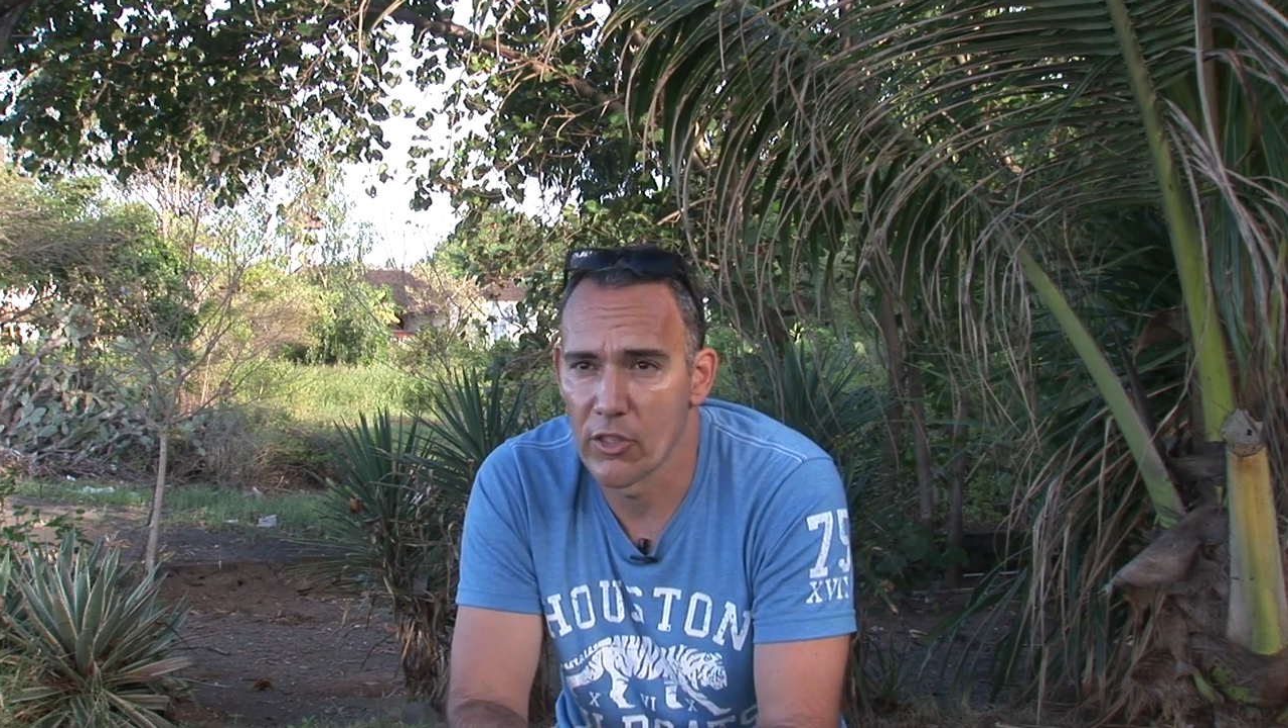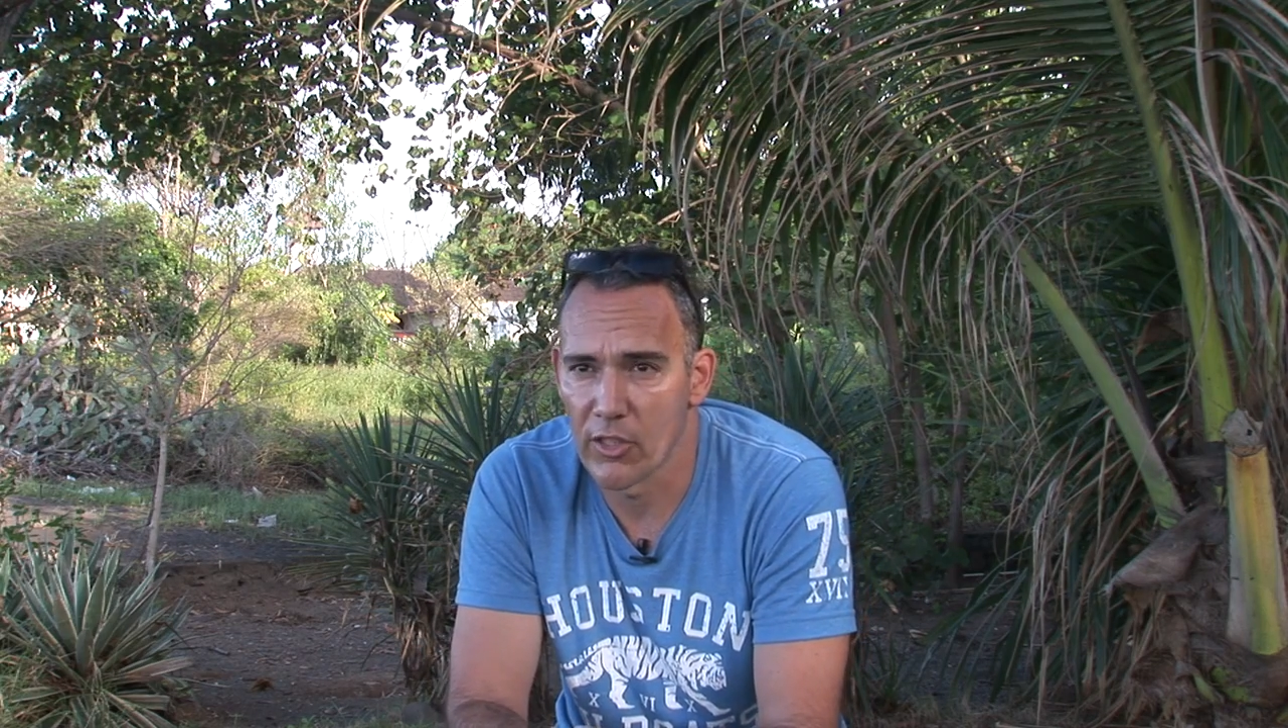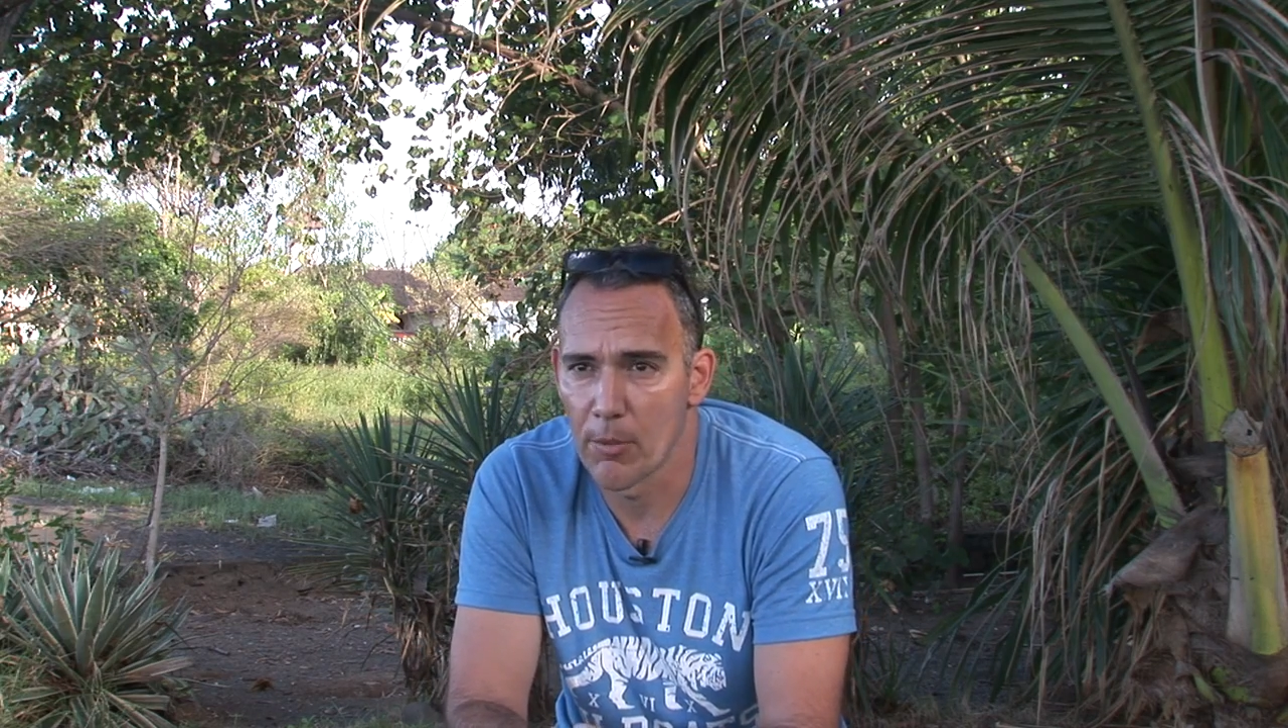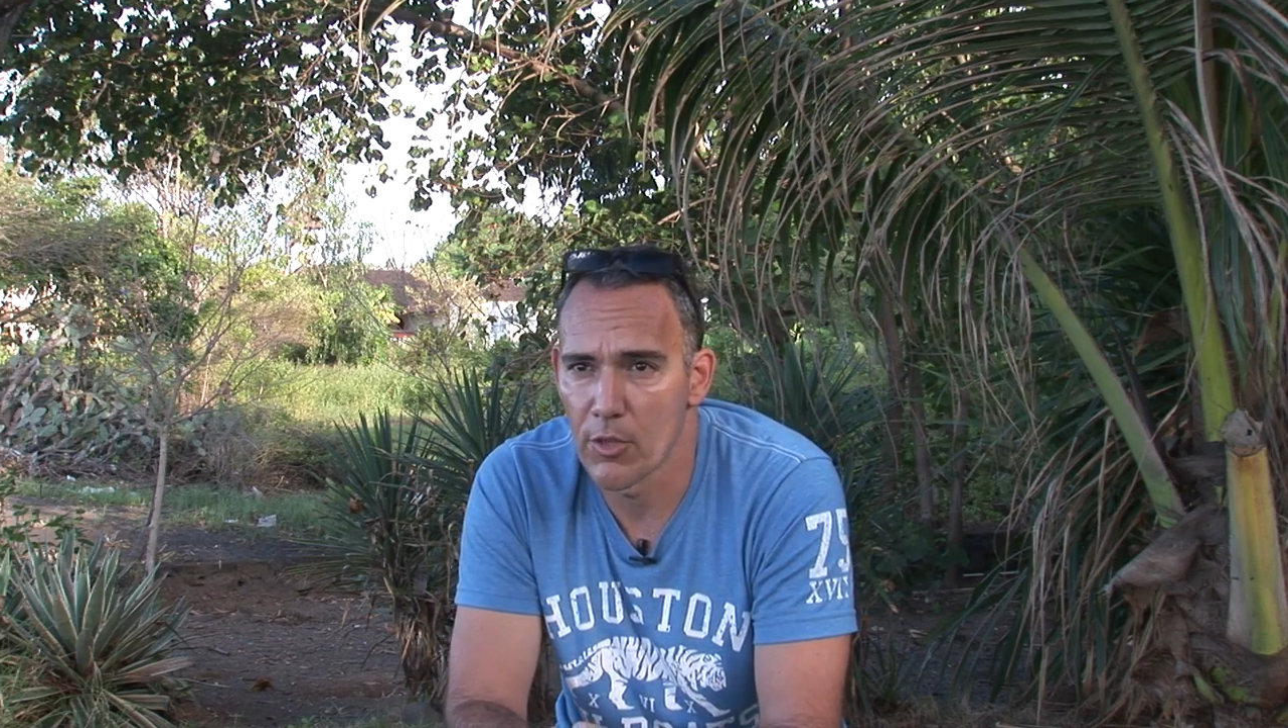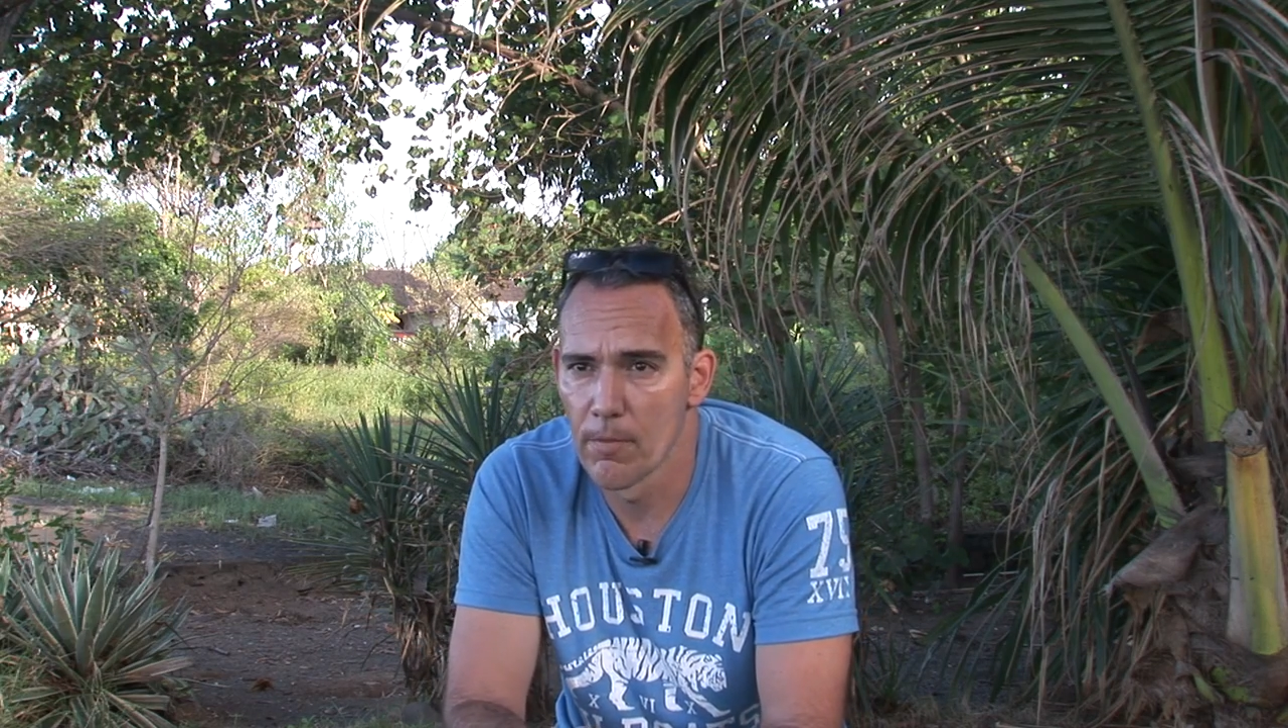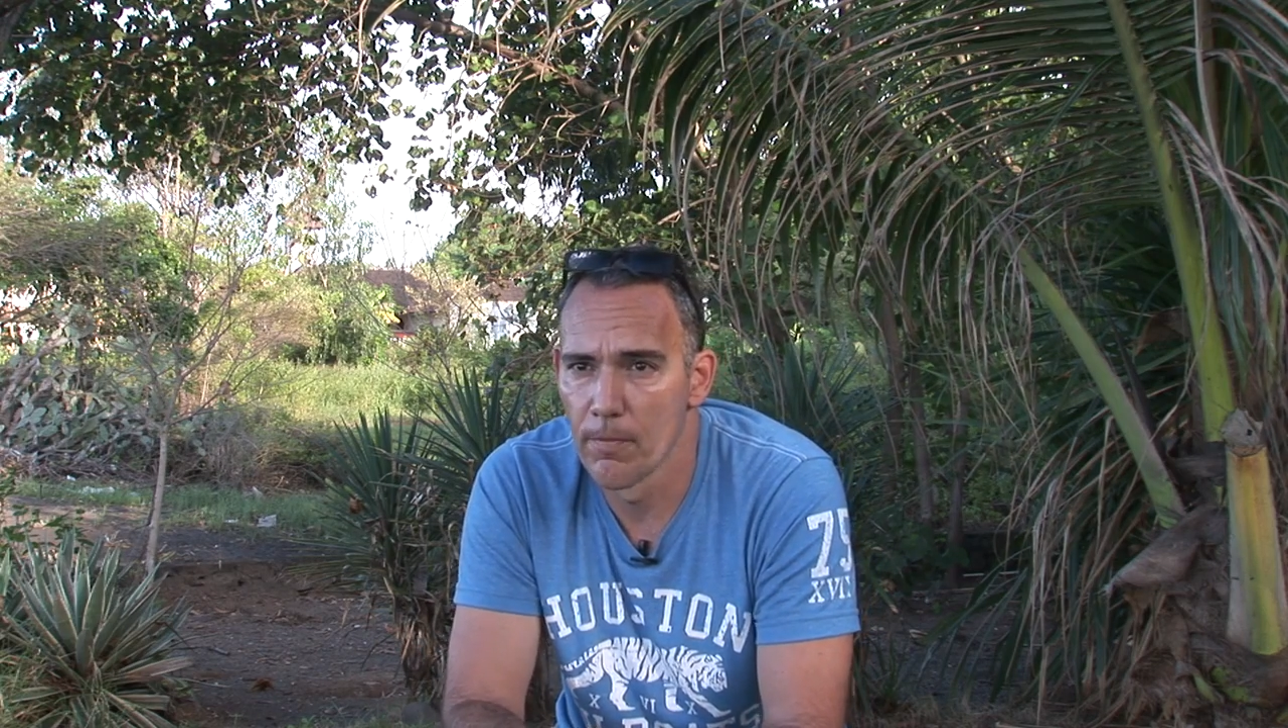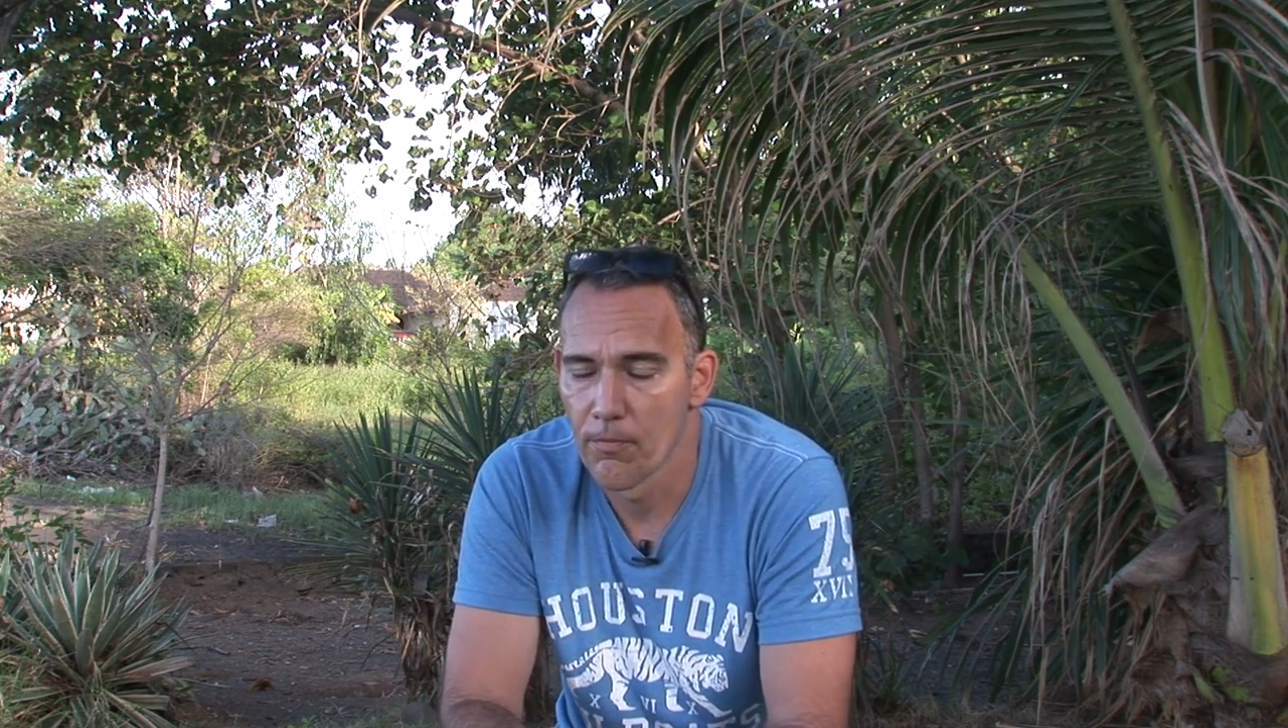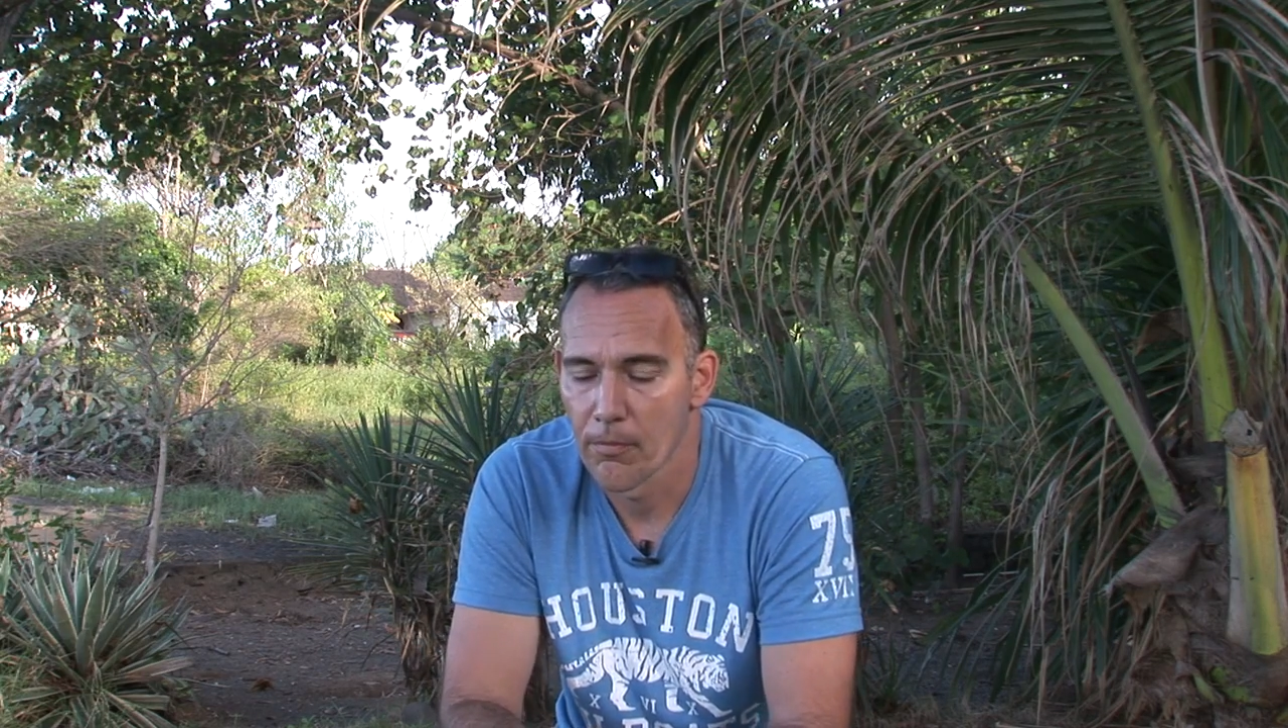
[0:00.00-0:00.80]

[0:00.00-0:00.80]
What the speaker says: consumption